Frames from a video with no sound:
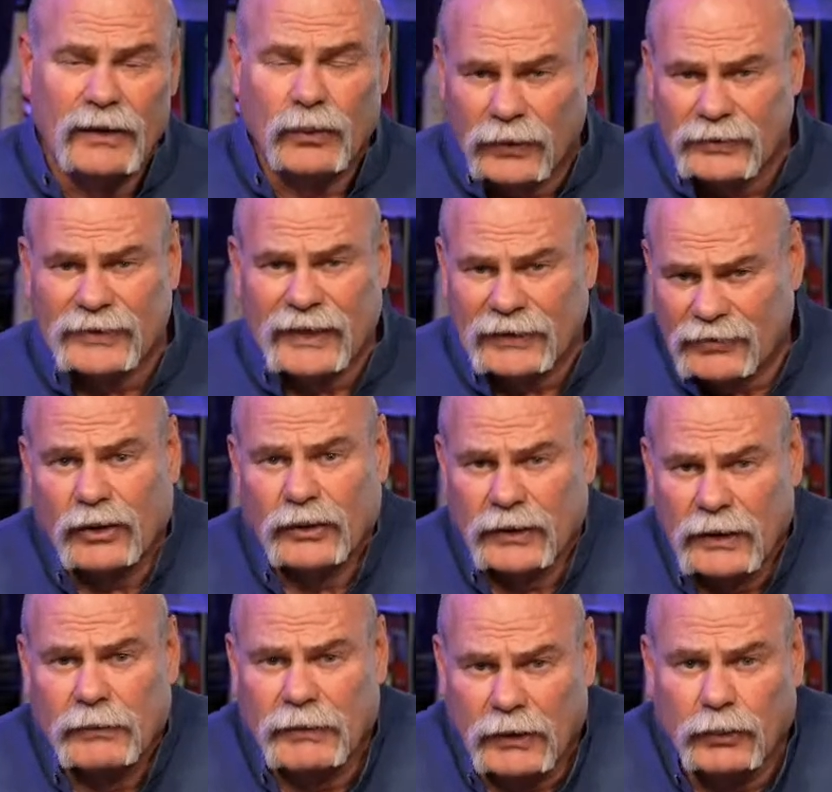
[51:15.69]
what they told
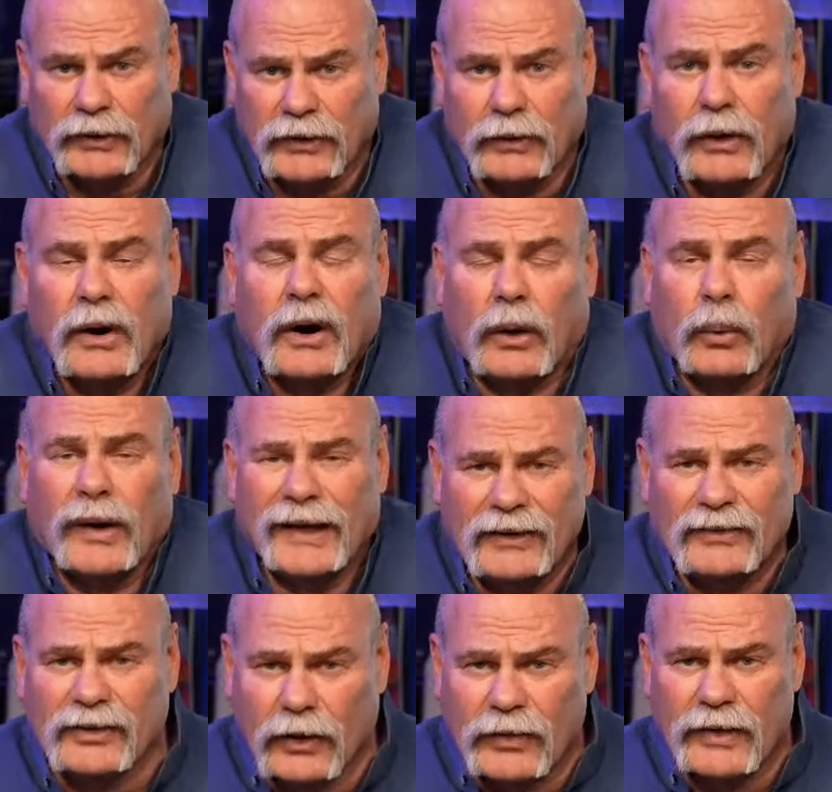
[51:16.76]
him he would do, or what
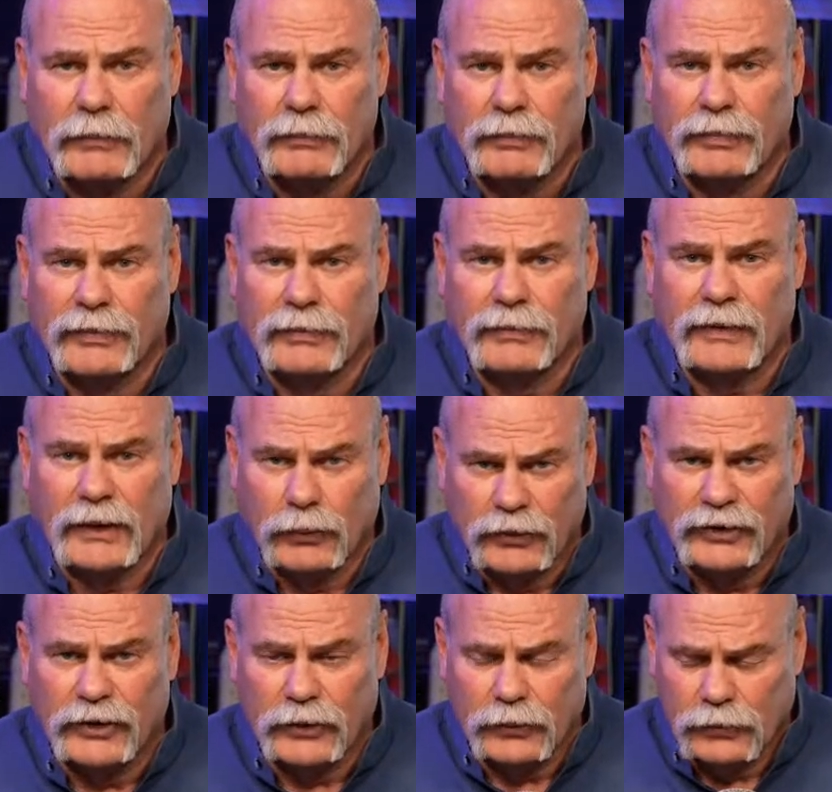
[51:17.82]
he told them he
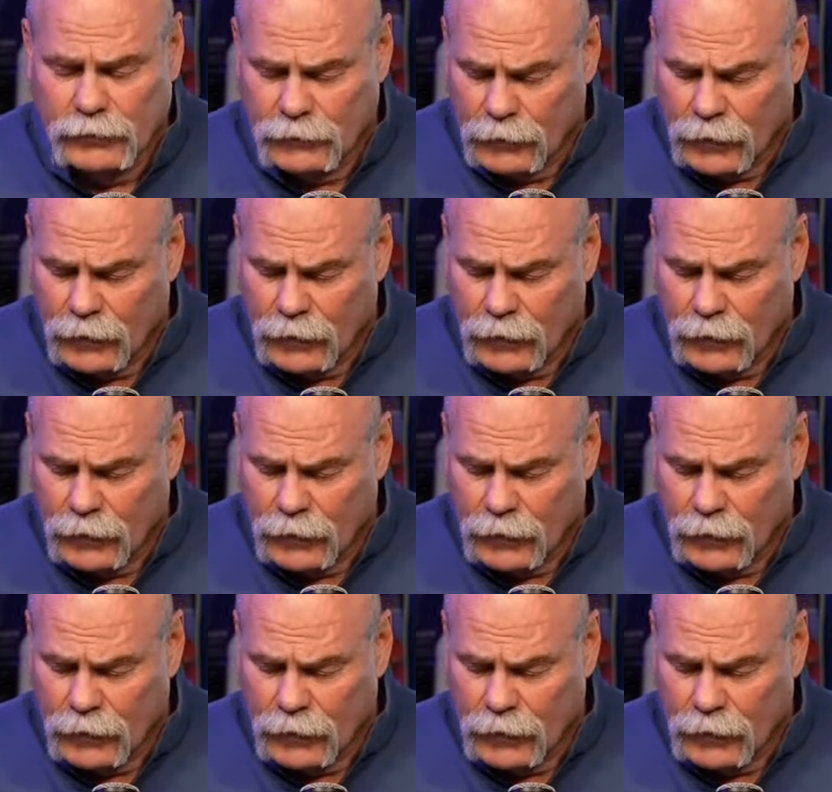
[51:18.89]
would do.